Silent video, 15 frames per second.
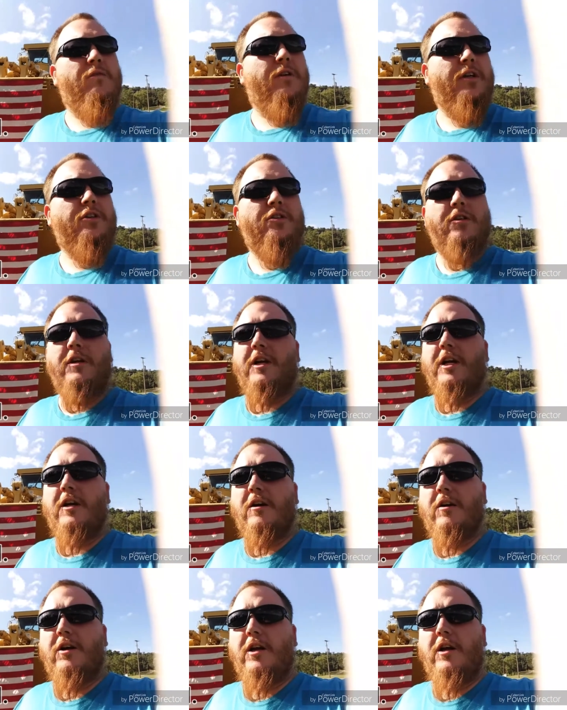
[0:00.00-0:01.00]
you listen
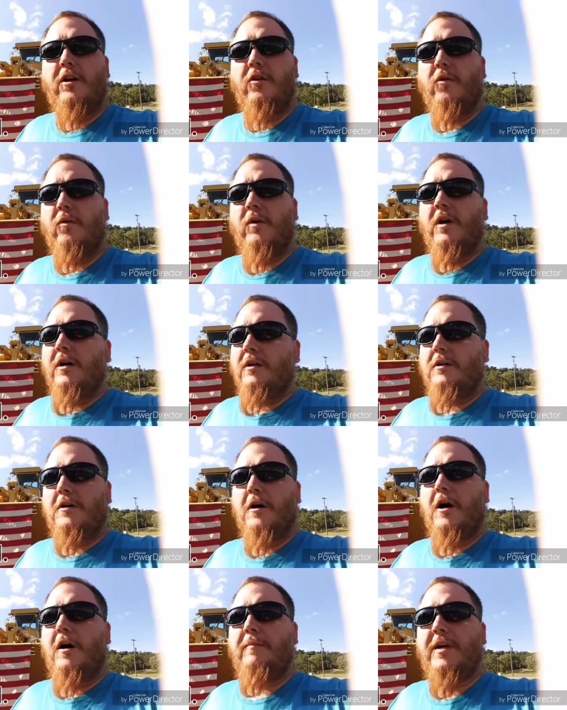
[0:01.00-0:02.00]
here, you
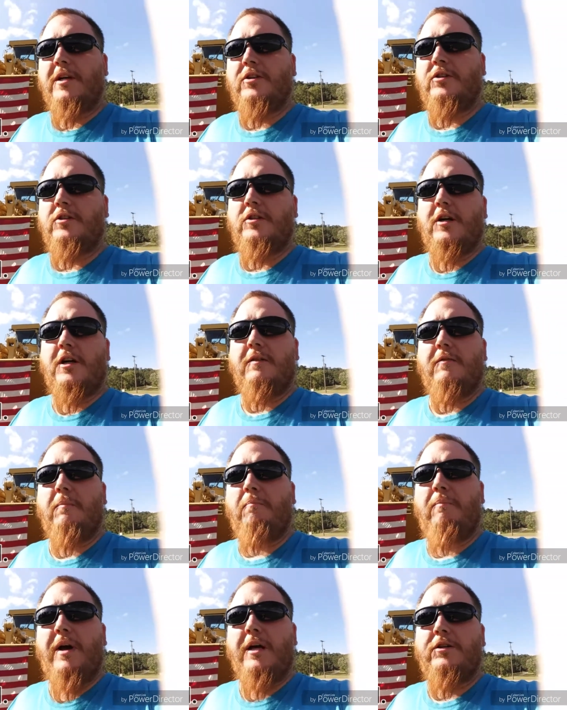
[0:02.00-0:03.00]
commie son of a
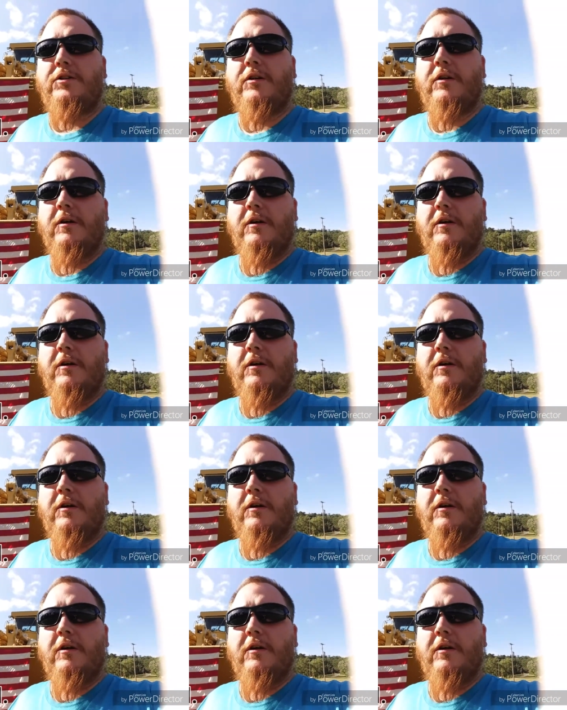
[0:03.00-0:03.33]
bitch.